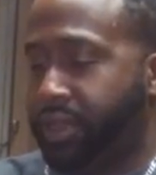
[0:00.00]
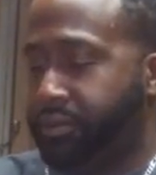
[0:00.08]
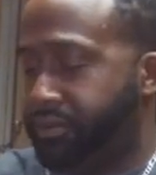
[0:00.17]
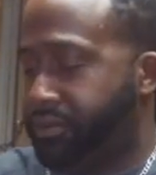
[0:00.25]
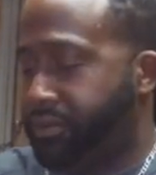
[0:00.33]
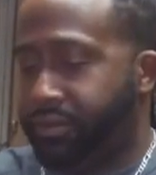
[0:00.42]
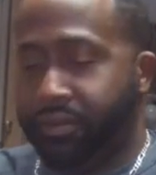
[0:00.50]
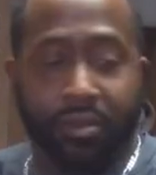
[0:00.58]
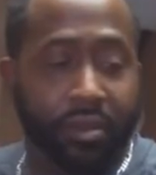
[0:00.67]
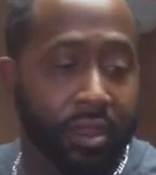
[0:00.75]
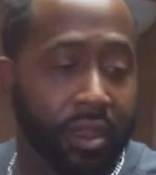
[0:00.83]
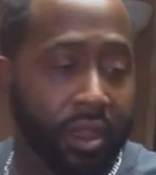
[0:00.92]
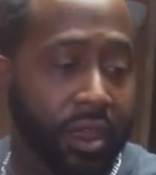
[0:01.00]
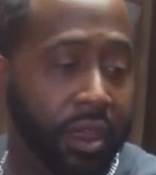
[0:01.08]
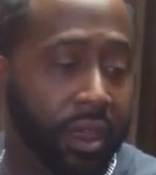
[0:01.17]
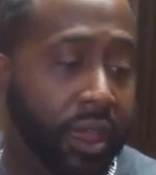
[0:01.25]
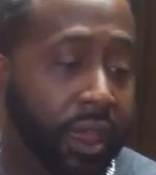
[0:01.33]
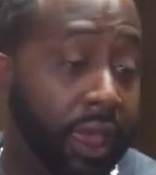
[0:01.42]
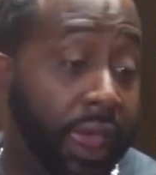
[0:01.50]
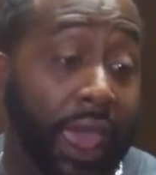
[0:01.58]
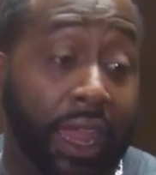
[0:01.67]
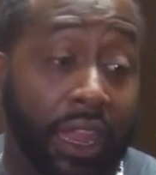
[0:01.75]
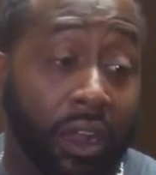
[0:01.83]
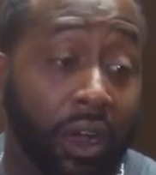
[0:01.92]
way.
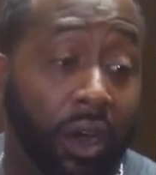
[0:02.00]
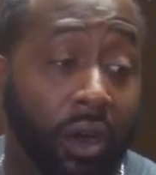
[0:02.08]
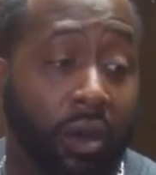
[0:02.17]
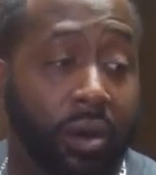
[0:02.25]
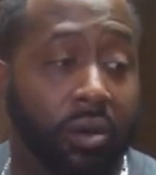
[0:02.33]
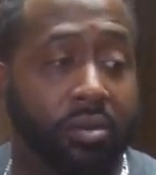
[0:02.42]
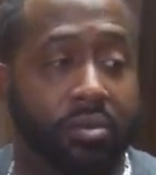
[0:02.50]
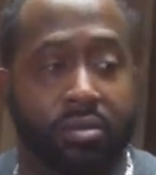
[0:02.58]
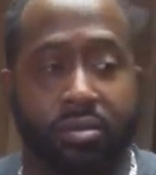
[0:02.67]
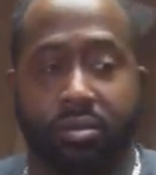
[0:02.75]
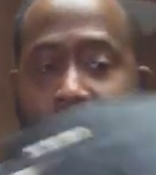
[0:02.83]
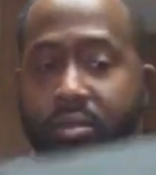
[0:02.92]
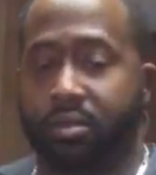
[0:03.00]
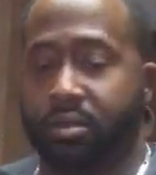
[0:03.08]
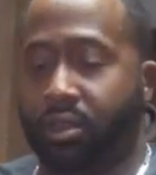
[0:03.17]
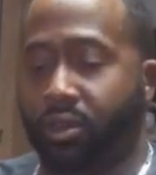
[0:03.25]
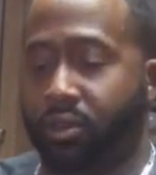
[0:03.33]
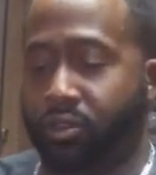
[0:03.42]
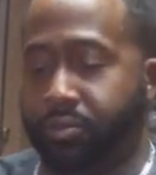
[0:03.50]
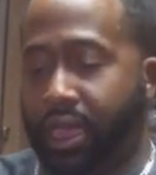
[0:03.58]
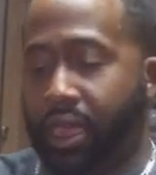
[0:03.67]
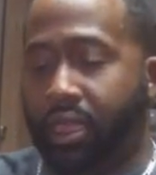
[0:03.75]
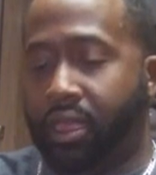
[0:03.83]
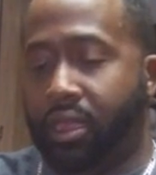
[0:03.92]
And it all goes
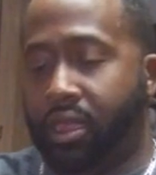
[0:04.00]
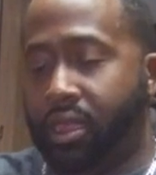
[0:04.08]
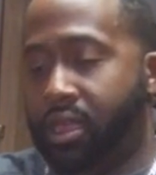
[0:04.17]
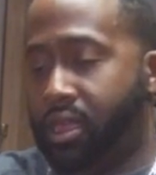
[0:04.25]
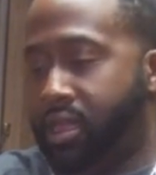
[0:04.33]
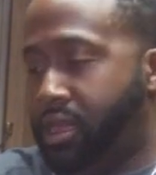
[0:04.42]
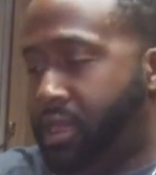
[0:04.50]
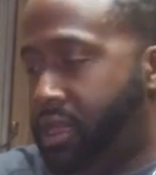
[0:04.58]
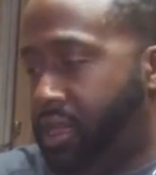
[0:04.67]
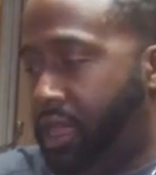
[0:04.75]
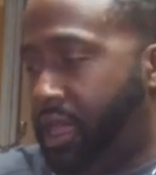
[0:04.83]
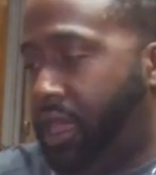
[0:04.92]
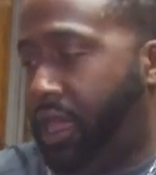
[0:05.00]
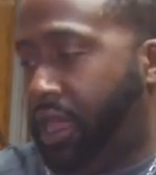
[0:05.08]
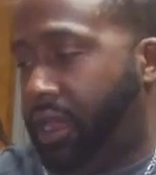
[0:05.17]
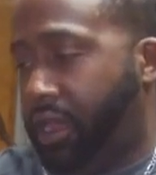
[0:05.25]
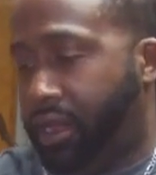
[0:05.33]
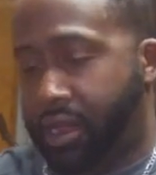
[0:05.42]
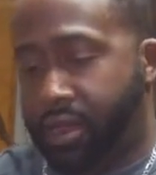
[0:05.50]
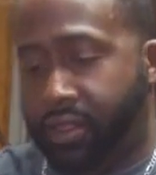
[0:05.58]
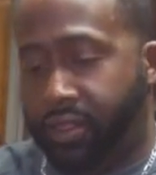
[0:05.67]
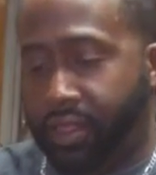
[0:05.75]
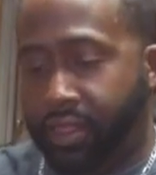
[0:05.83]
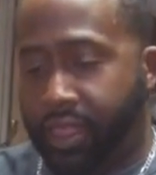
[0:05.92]
back in
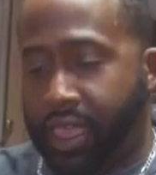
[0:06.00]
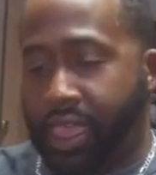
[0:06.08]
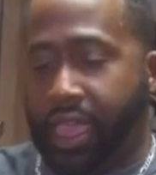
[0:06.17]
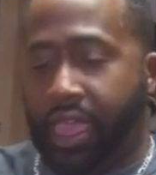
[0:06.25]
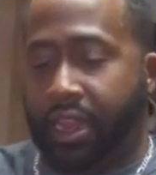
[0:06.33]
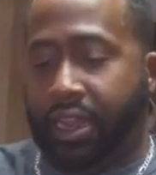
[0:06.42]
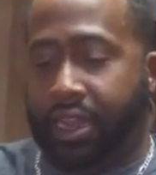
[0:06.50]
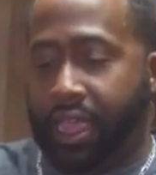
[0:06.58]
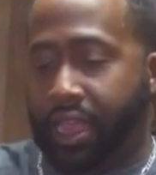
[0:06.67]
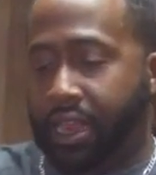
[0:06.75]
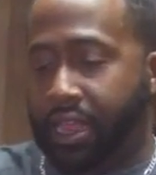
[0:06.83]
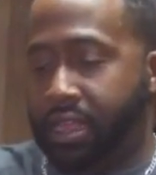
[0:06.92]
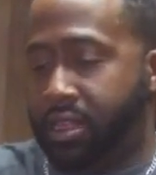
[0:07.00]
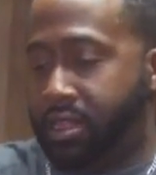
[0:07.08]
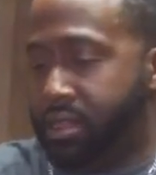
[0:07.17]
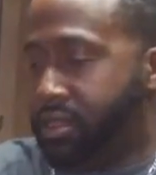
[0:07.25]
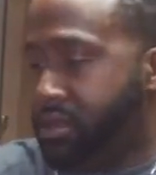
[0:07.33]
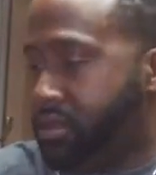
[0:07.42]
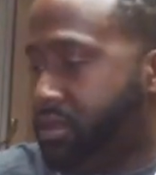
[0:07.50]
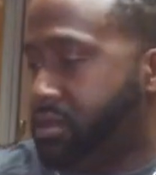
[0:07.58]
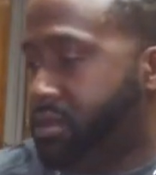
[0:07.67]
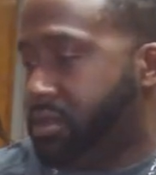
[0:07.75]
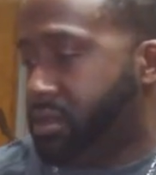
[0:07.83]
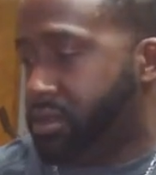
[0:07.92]
the handy dandy
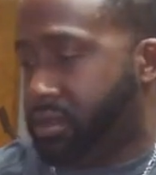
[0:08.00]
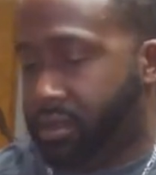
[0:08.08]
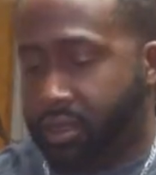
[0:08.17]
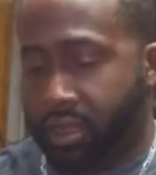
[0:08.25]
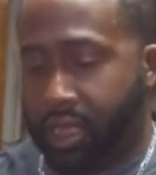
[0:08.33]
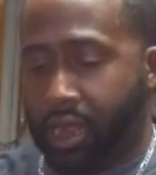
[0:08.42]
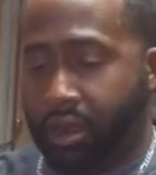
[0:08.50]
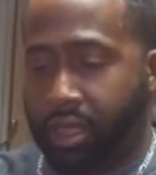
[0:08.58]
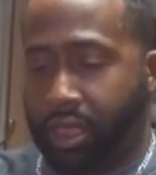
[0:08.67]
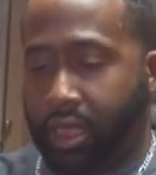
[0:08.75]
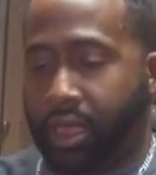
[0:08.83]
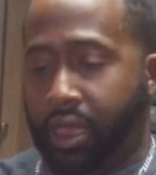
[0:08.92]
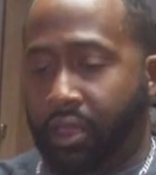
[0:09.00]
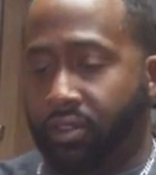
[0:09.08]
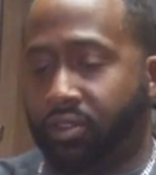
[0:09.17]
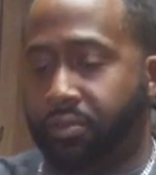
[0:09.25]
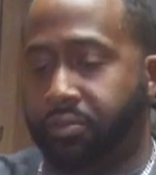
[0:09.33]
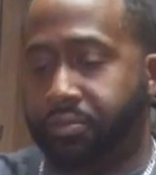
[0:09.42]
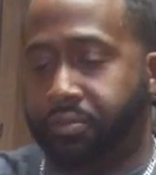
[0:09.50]
carrying case.